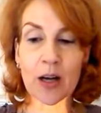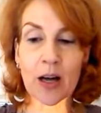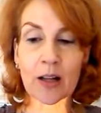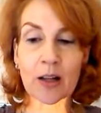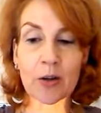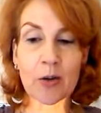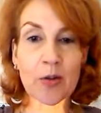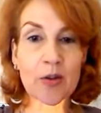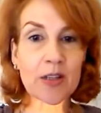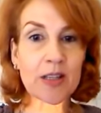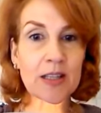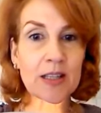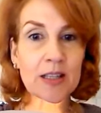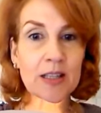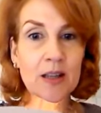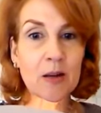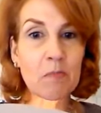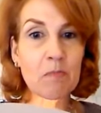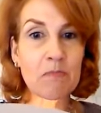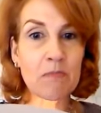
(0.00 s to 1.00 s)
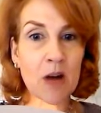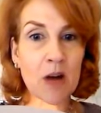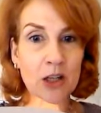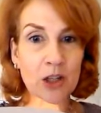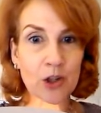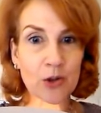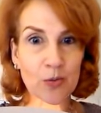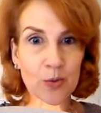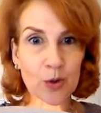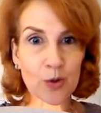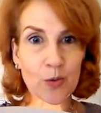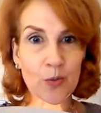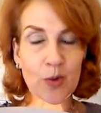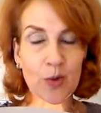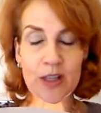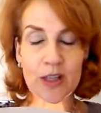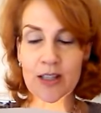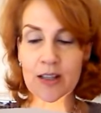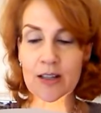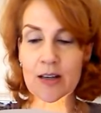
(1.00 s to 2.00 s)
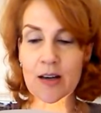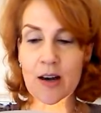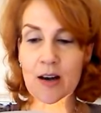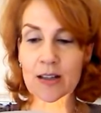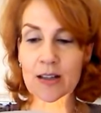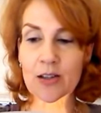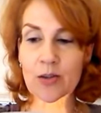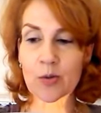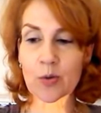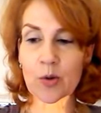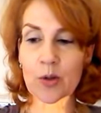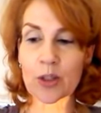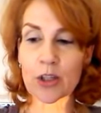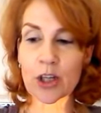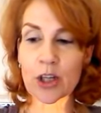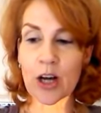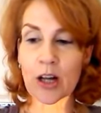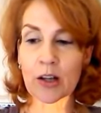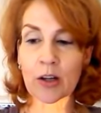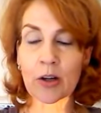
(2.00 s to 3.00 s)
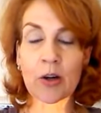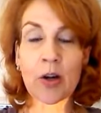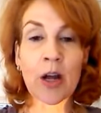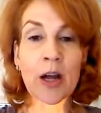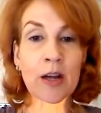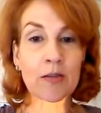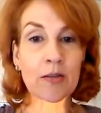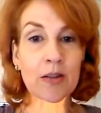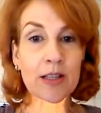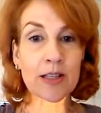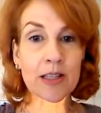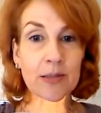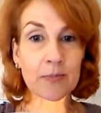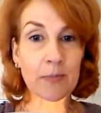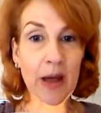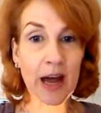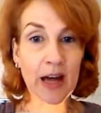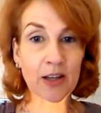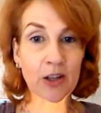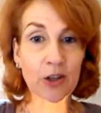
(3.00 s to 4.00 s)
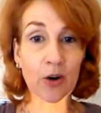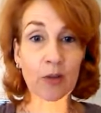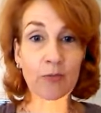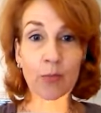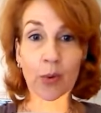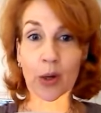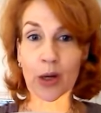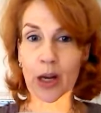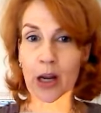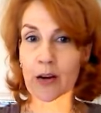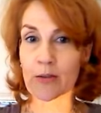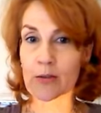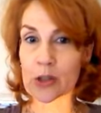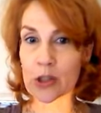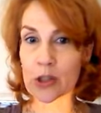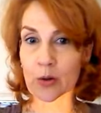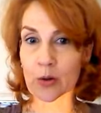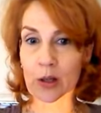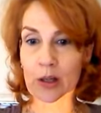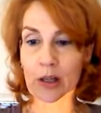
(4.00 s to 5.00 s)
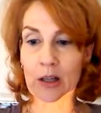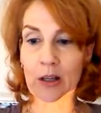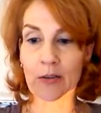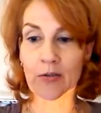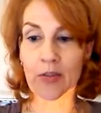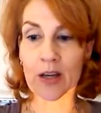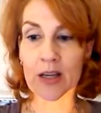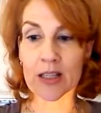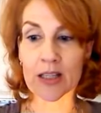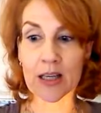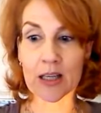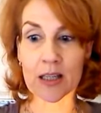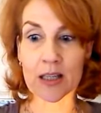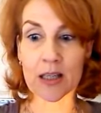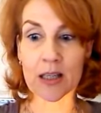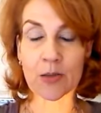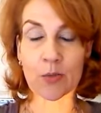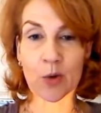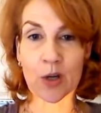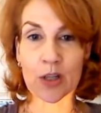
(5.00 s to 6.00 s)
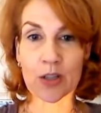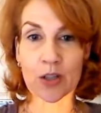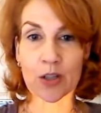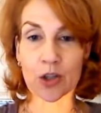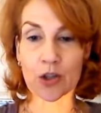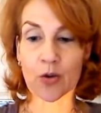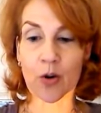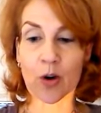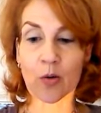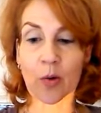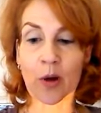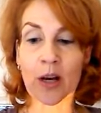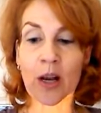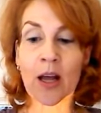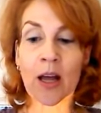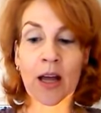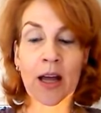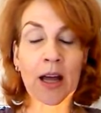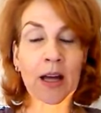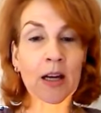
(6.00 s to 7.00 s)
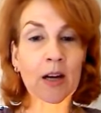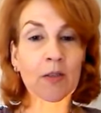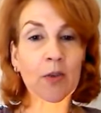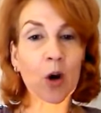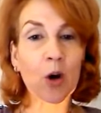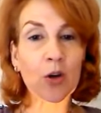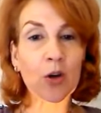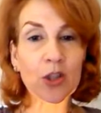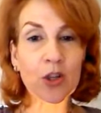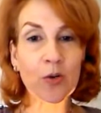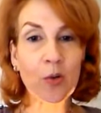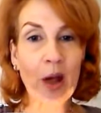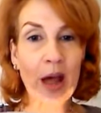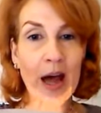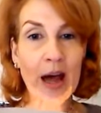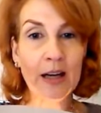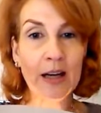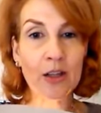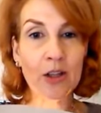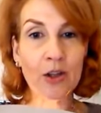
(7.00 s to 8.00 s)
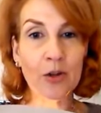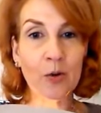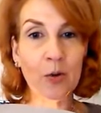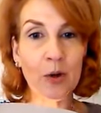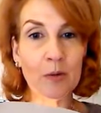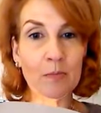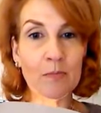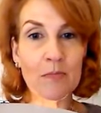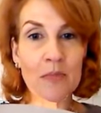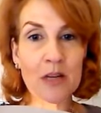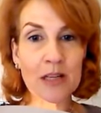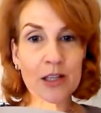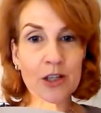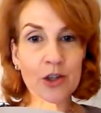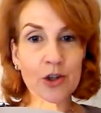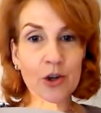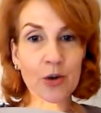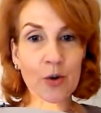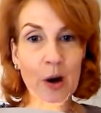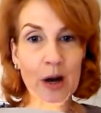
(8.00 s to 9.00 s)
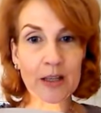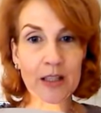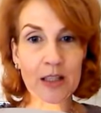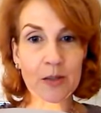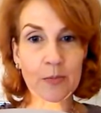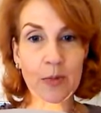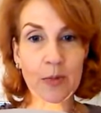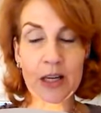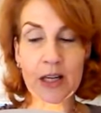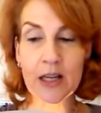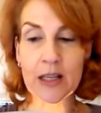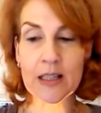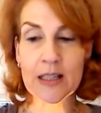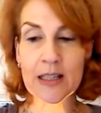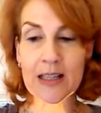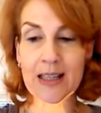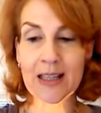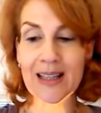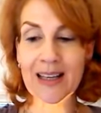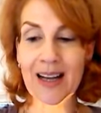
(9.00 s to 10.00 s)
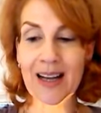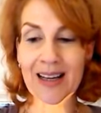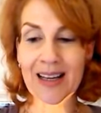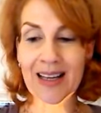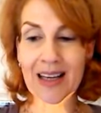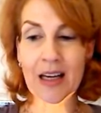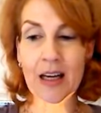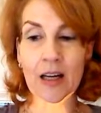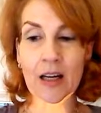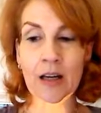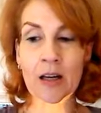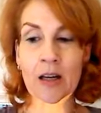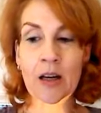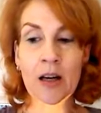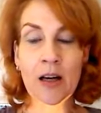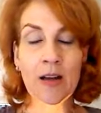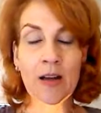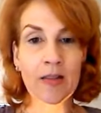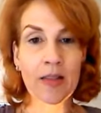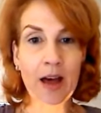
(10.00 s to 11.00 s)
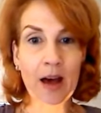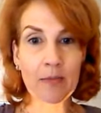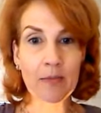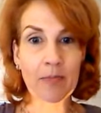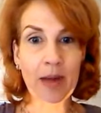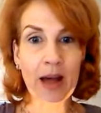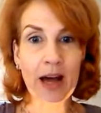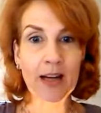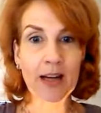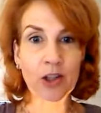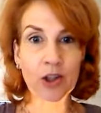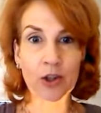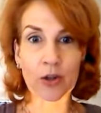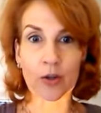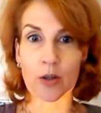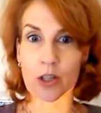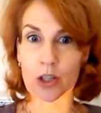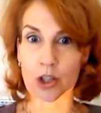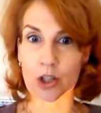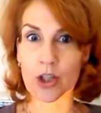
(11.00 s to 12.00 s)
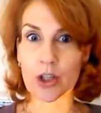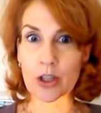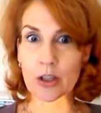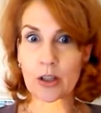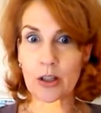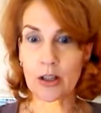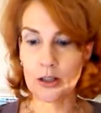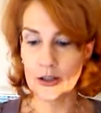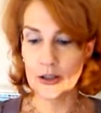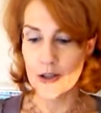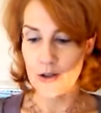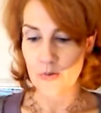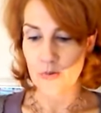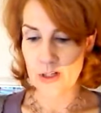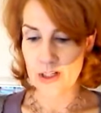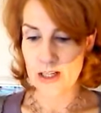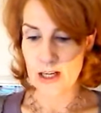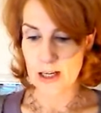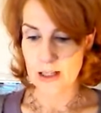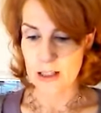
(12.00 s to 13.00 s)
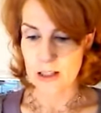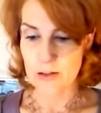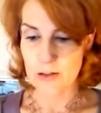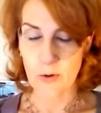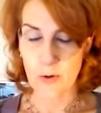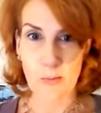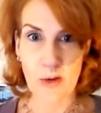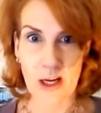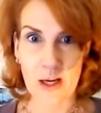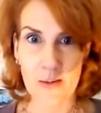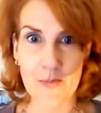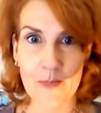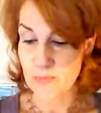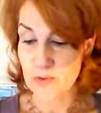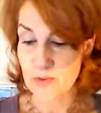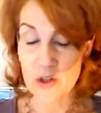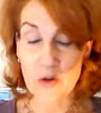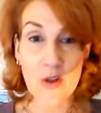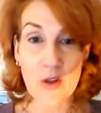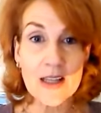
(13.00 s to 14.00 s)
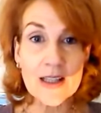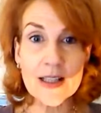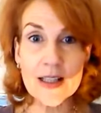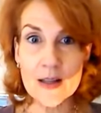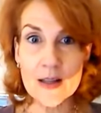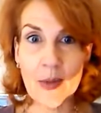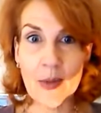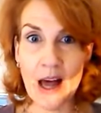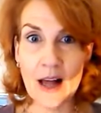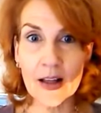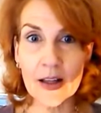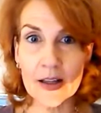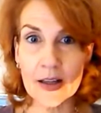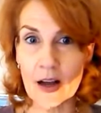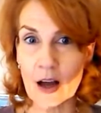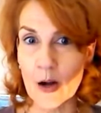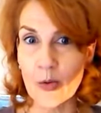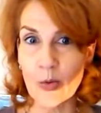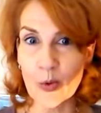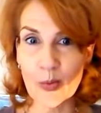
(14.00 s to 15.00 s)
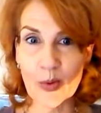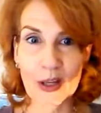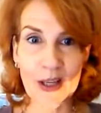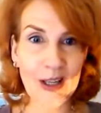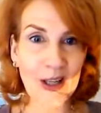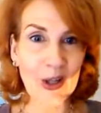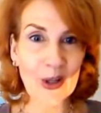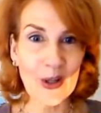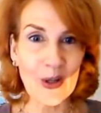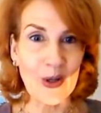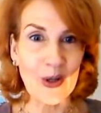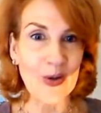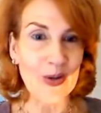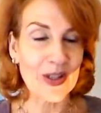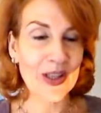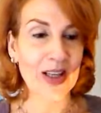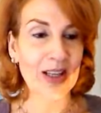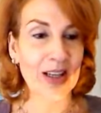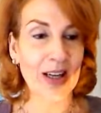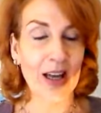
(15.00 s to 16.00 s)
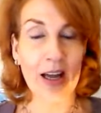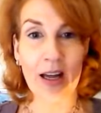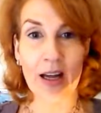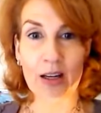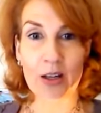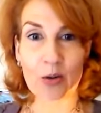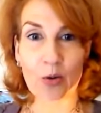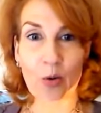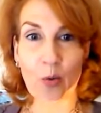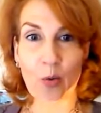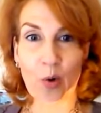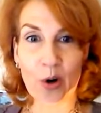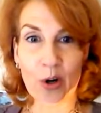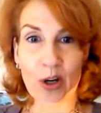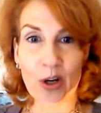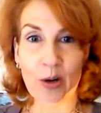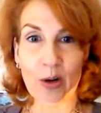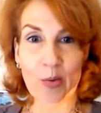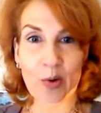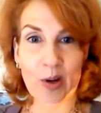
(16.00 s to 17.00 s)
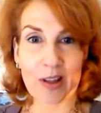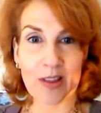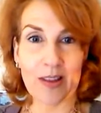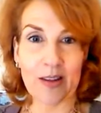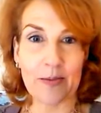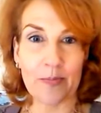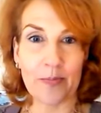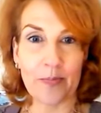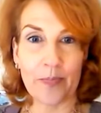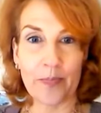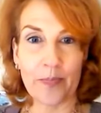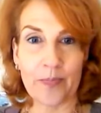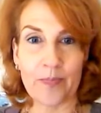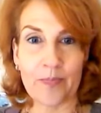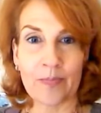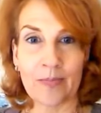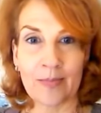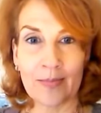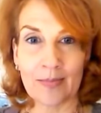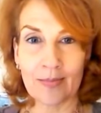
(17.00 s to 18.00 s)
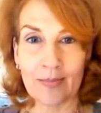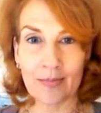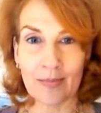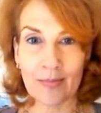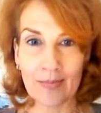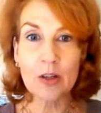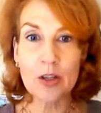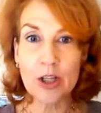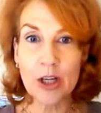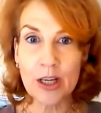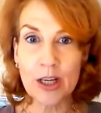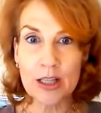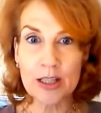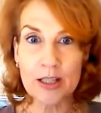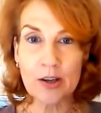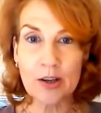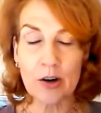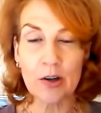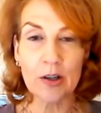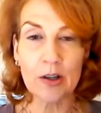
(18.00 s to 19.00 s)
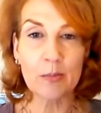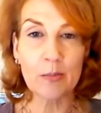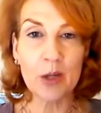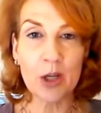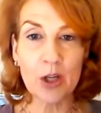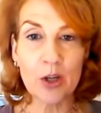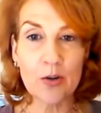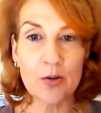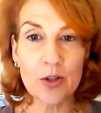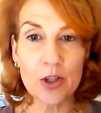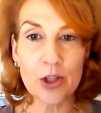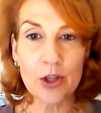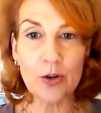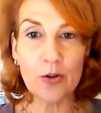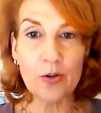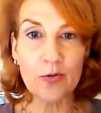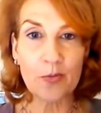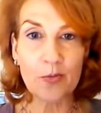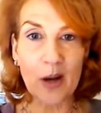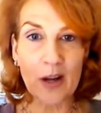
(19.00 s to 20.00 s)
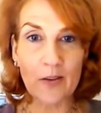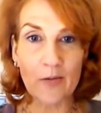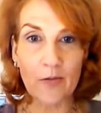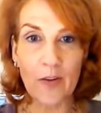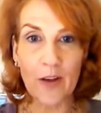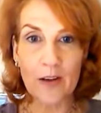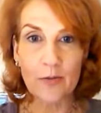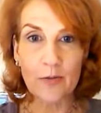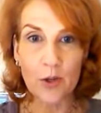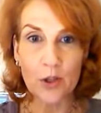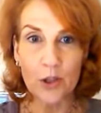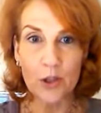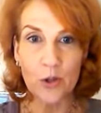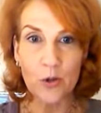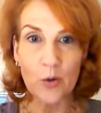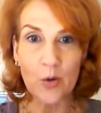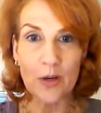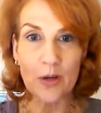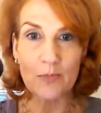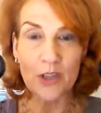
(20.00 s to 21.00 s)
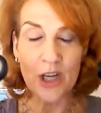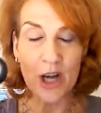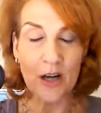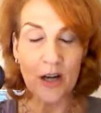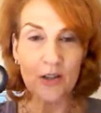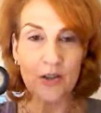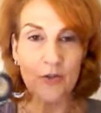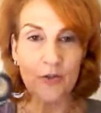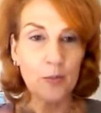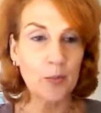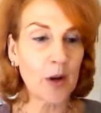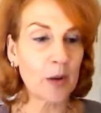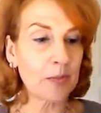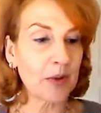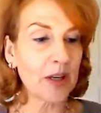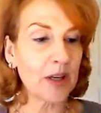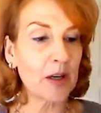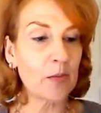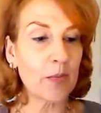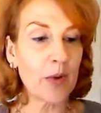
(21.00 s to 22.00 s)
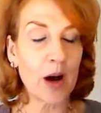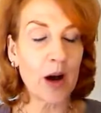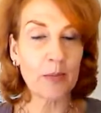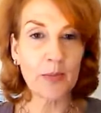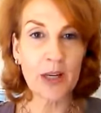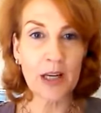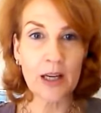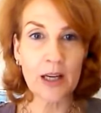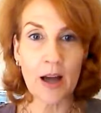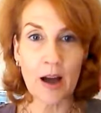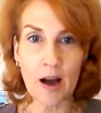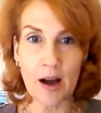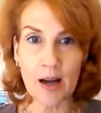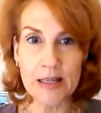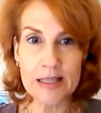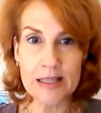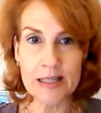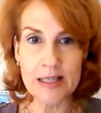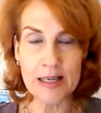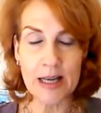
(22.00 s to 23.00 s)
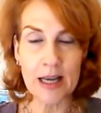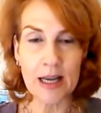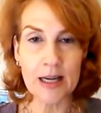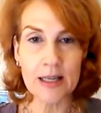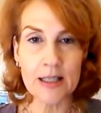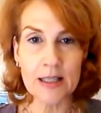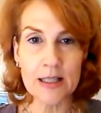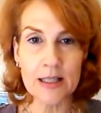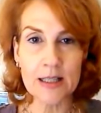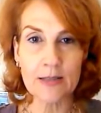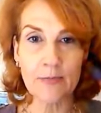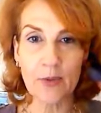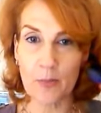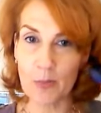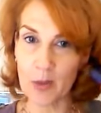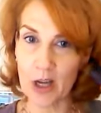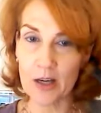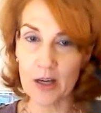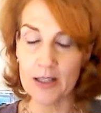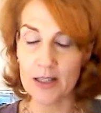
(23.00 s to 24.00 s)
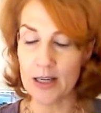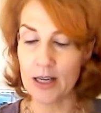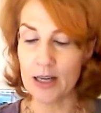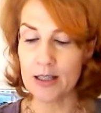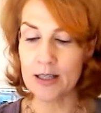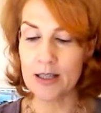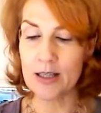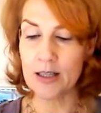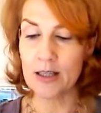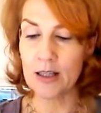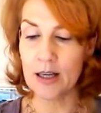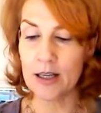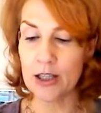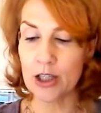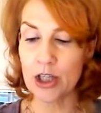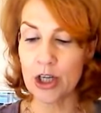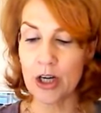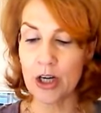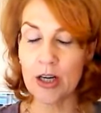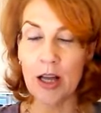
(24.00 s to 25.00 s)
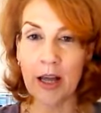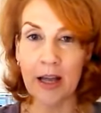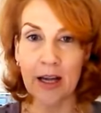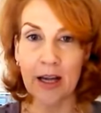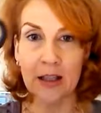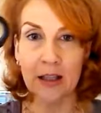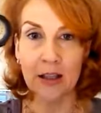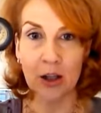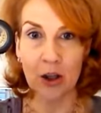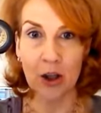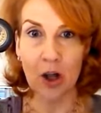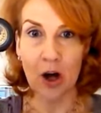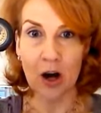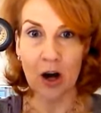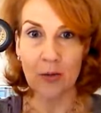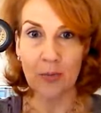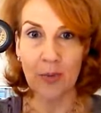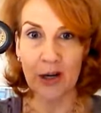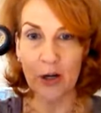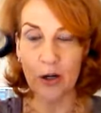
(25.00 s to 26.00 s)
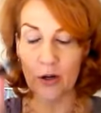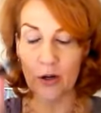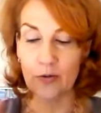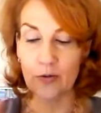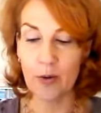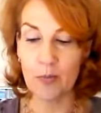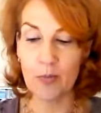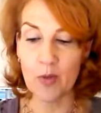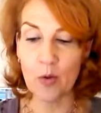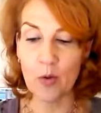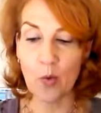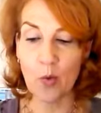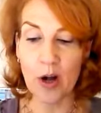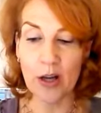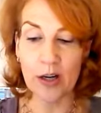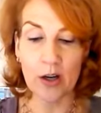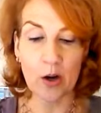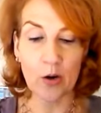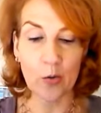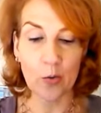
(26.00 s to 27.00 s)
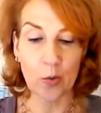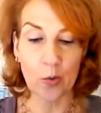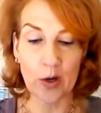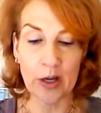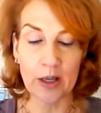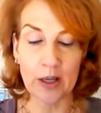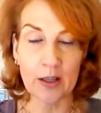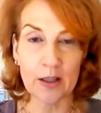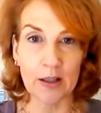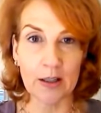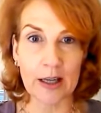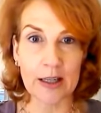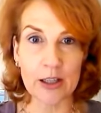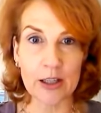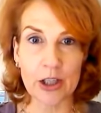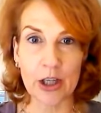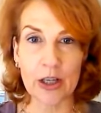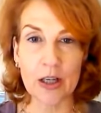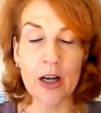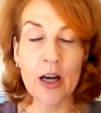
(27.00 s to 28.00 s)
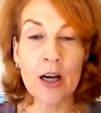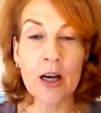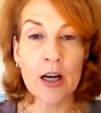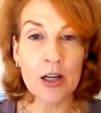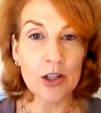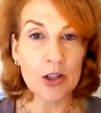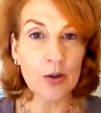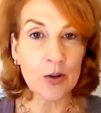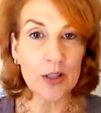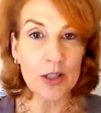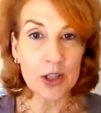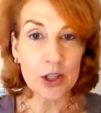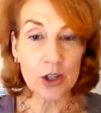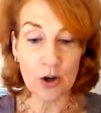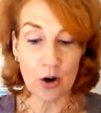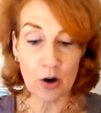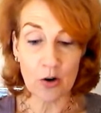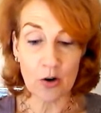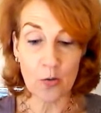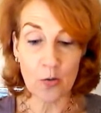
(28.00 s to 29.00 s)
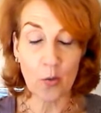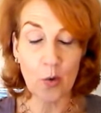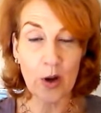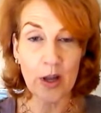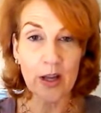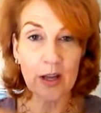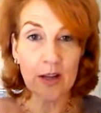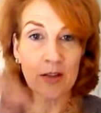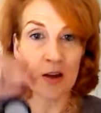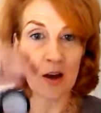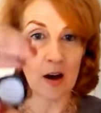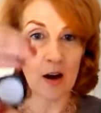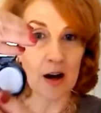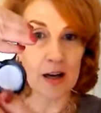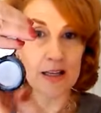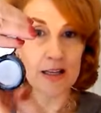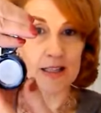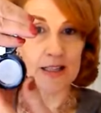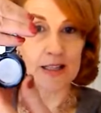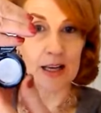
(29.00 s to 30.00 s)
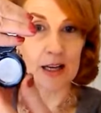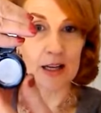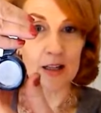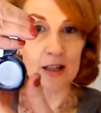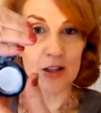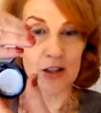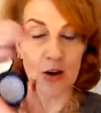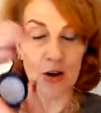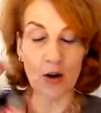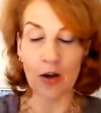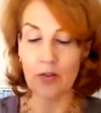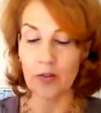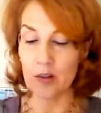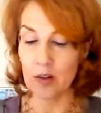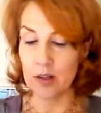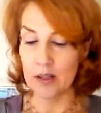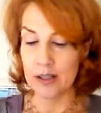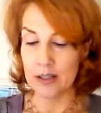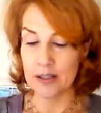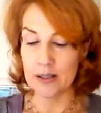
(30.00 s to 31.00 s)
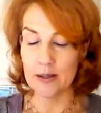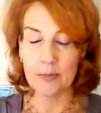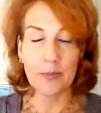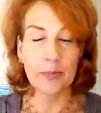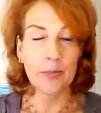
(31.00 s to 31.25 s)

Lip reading: color. This is the Mushroom. It's a nice orange color. This is Badger. I put ever so little of this because this one is a strong one. And I've also added to it Mistrust because, again, that Badger is just a little too intense for me. So that's the palette I will be using and working with. To get started, I'm going to use two of my favorite cream shadows from Pumpkin and Puppy, Ice Dance from the Ice Dance collection, and Lock Bearer from the One Ring collection. So let's start with Ice Dance on the lid.